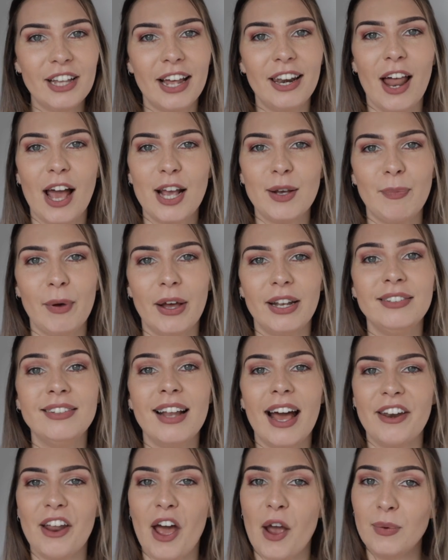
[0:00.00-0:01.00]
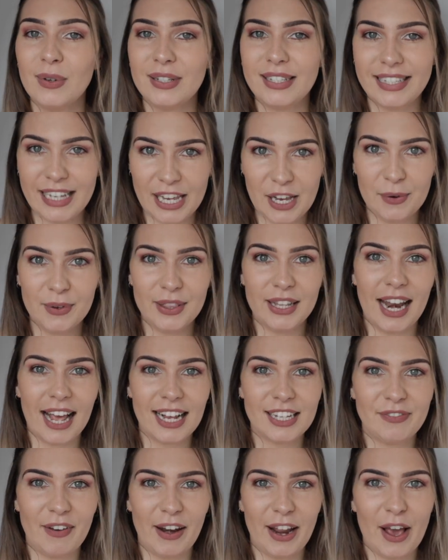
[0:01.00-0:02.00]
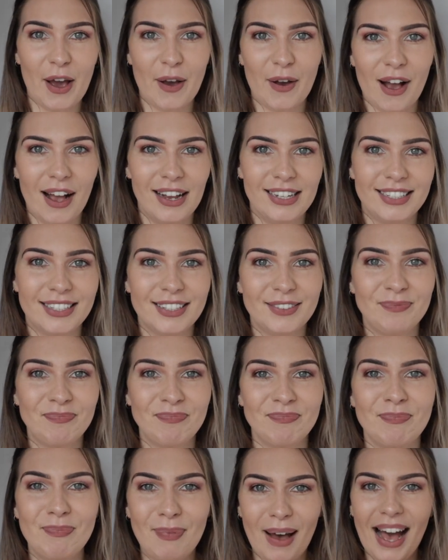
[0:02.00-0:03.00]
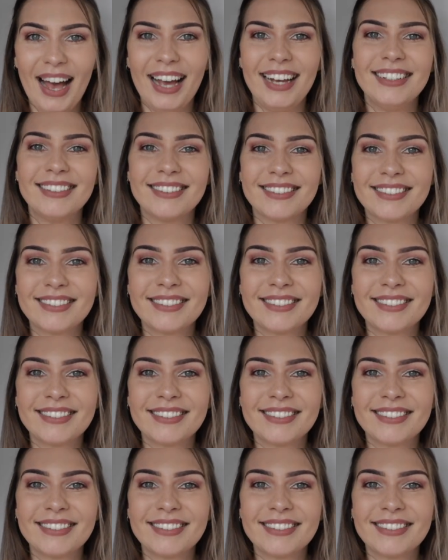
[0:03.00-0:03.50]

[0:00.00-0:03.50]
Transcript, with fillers: that like button and I will see you in the next video, guys. Bye.